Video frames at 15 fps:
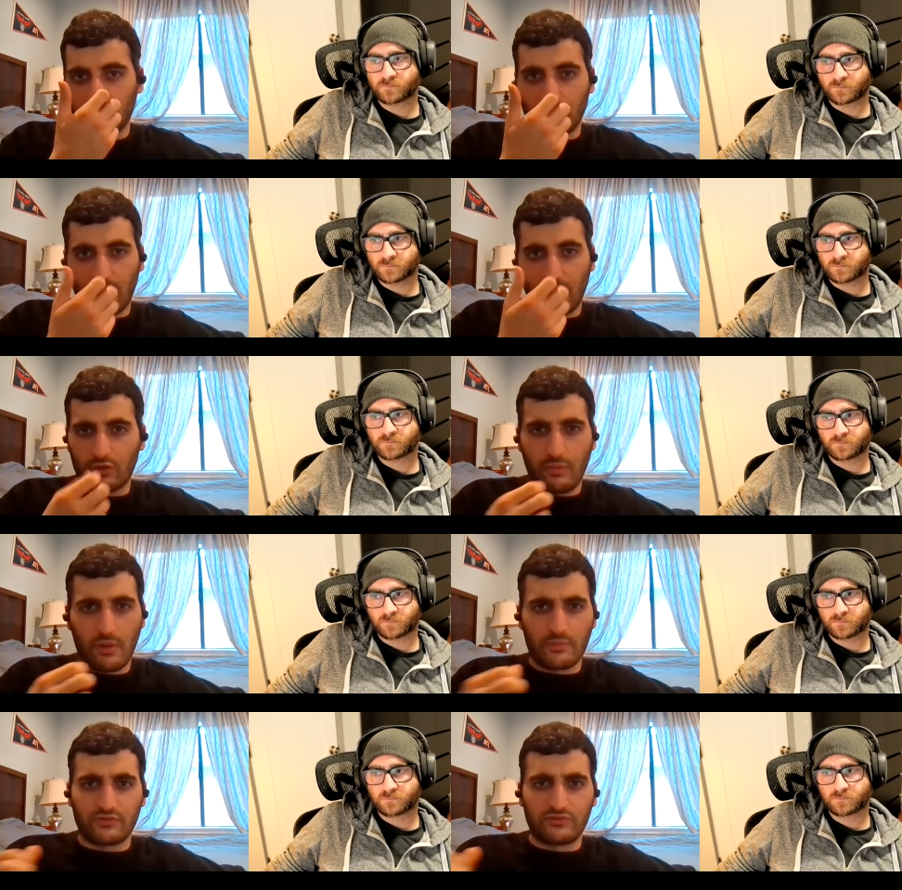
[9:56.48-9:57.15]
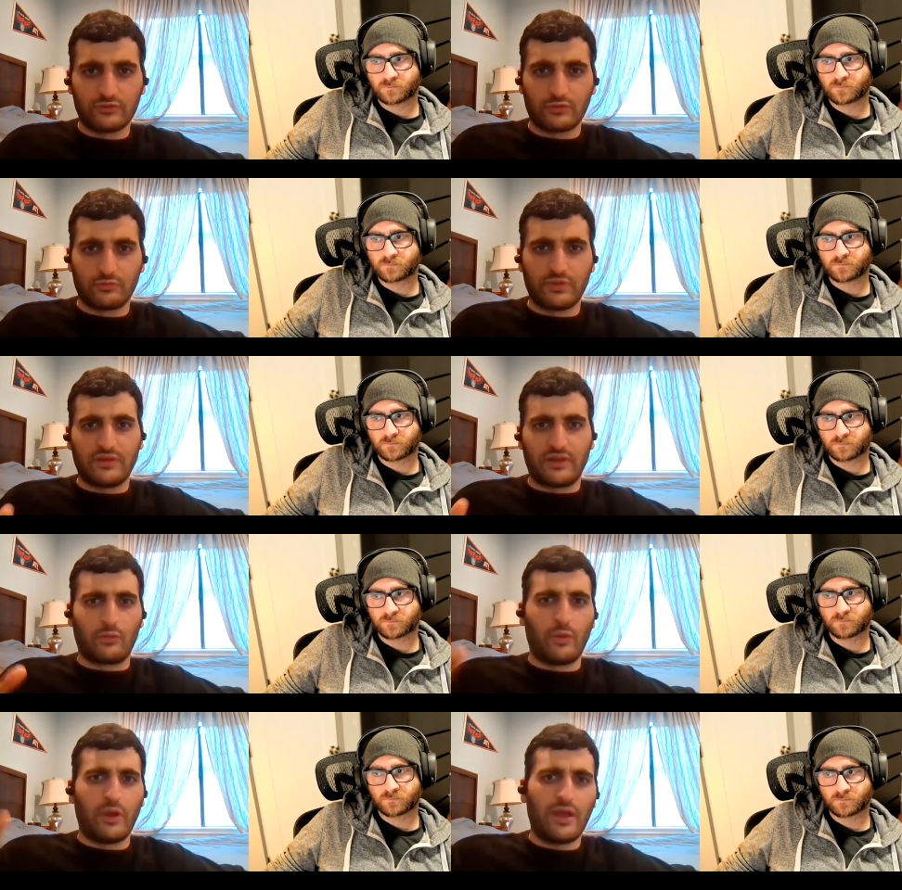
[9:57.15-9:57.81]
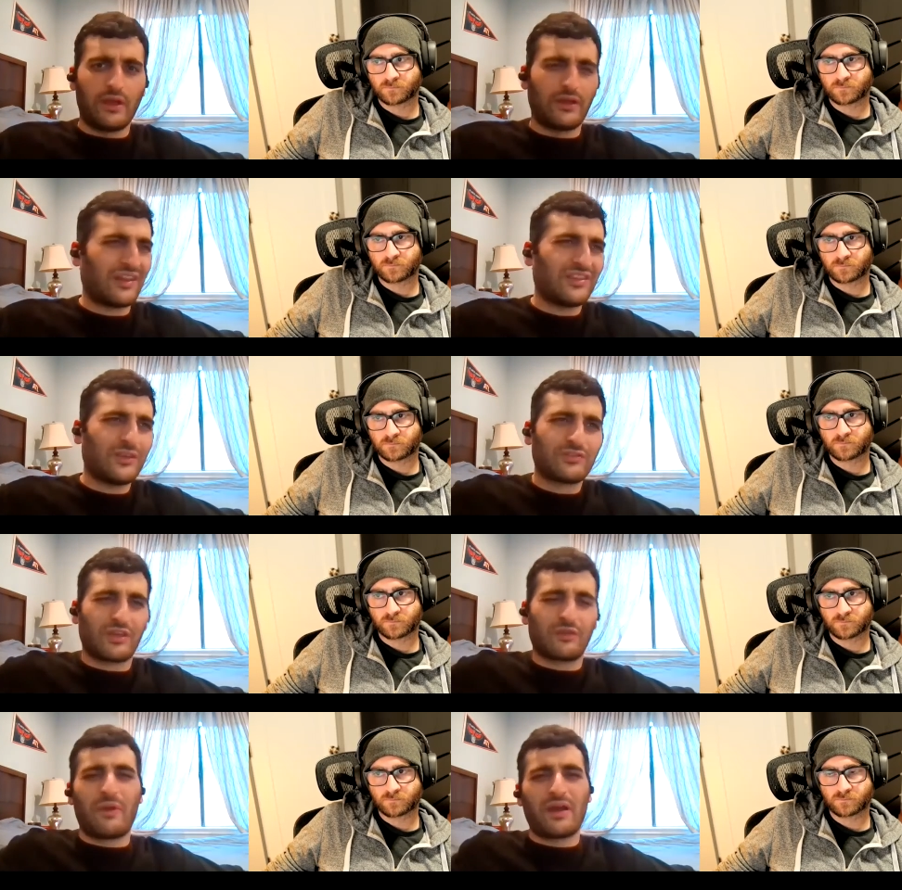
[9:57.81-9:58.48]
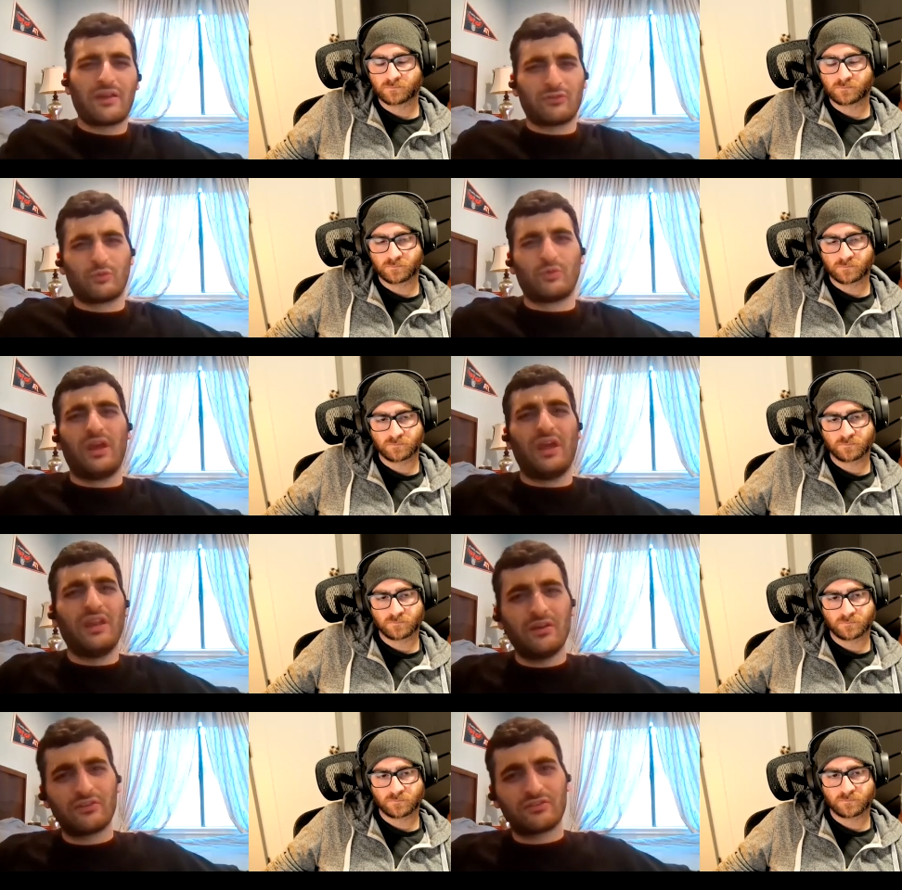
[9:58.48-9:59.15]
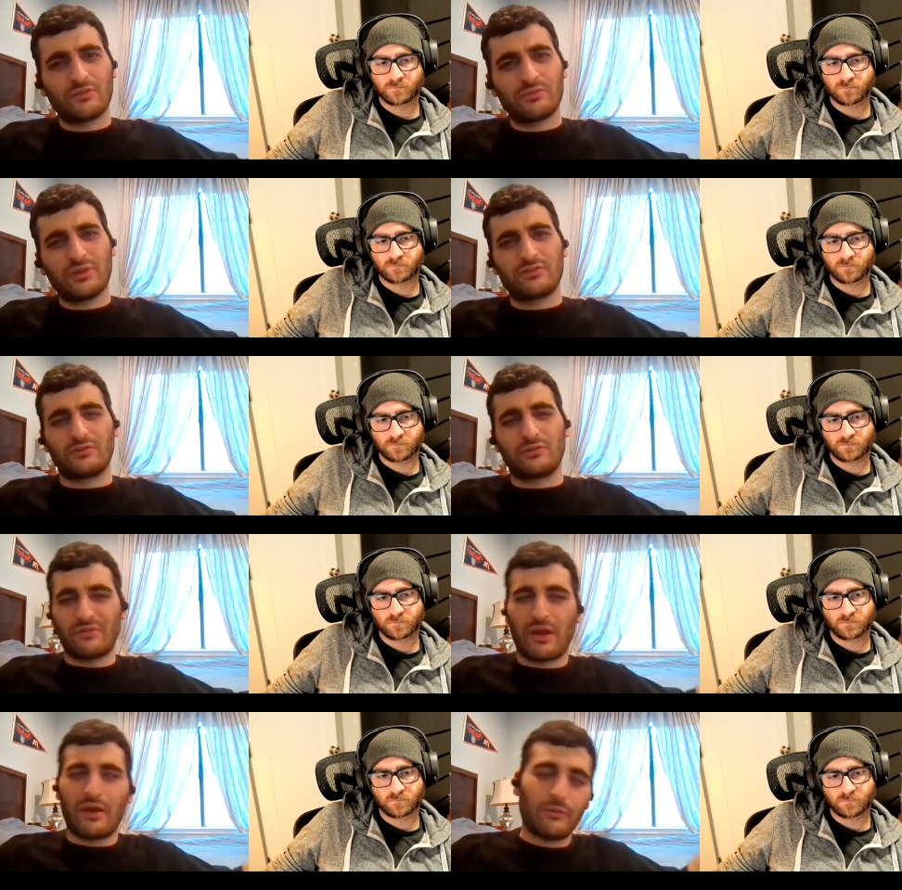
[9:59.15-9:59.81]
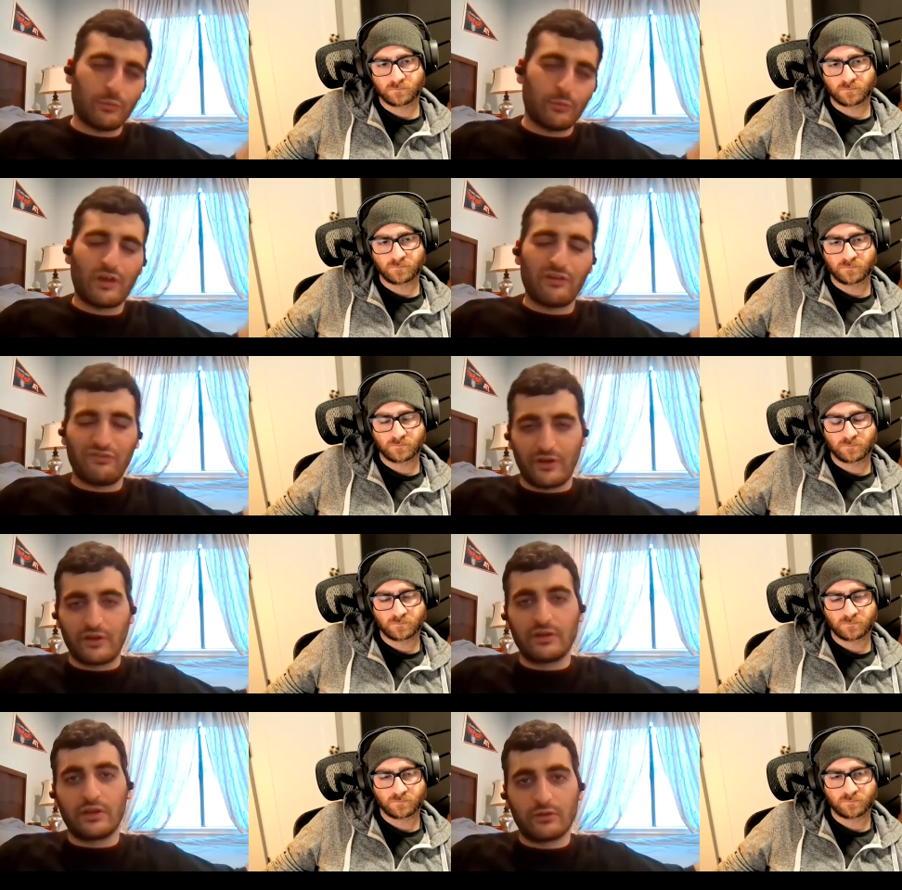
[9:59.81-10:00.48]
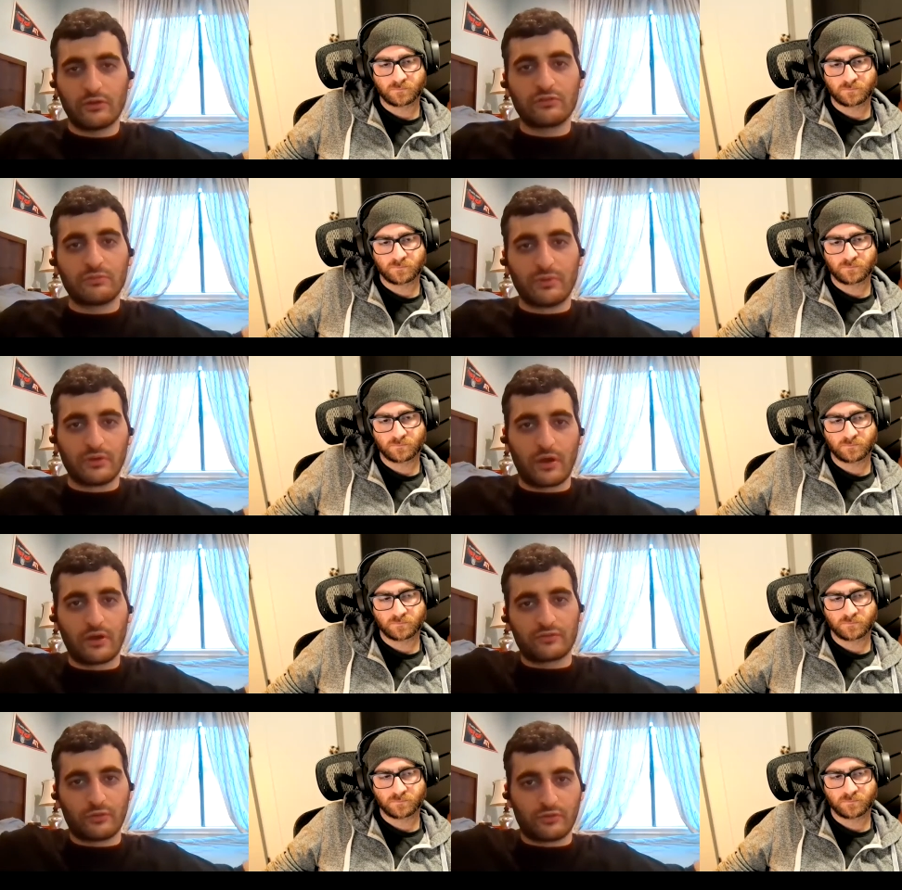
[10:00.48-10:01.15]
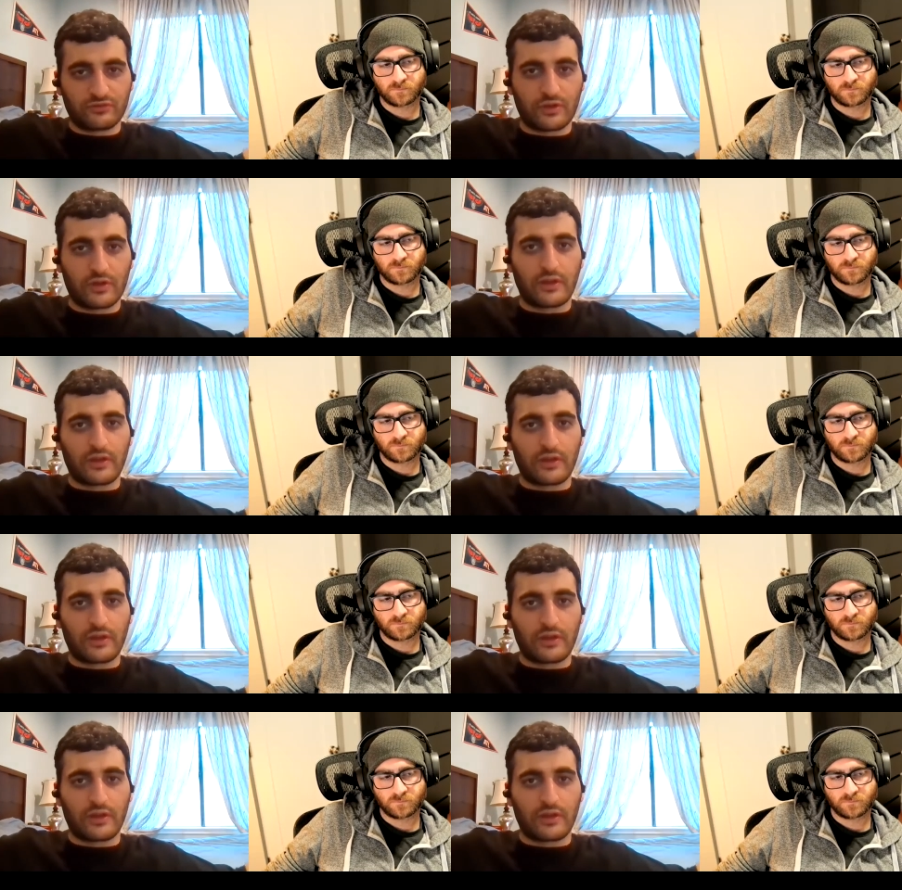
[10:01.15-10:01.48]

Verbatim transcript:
Speaker 1: I don't remember Stewart being like, wait, I think it was like minus 180 or something. So, well, not fairly close, but also it's not